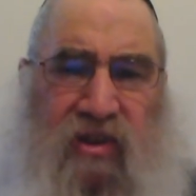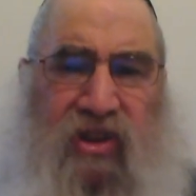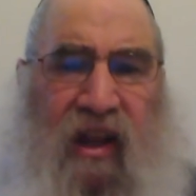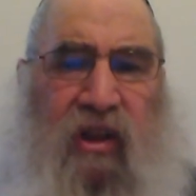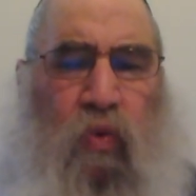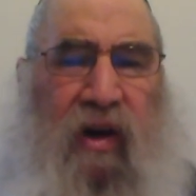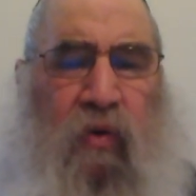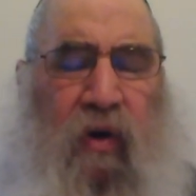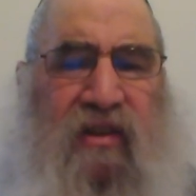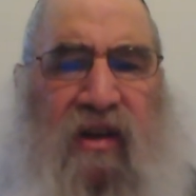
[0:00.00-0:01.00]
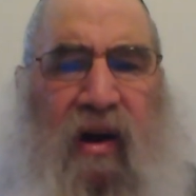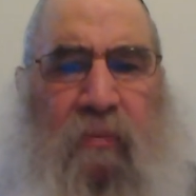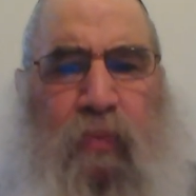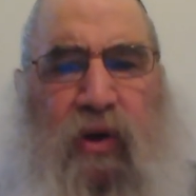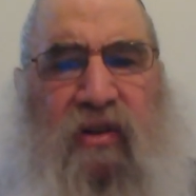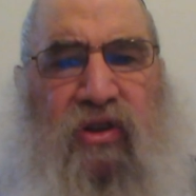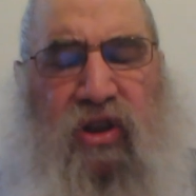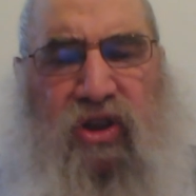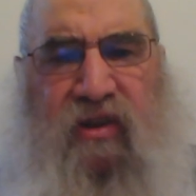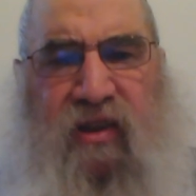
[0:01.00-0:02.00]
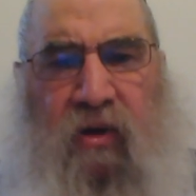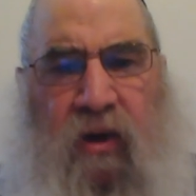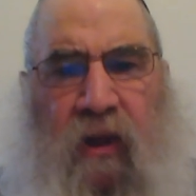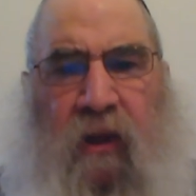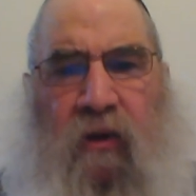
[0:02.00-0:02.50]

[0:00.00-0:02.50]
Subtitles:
The Shaila, why does the Rambam put it in such a tzir?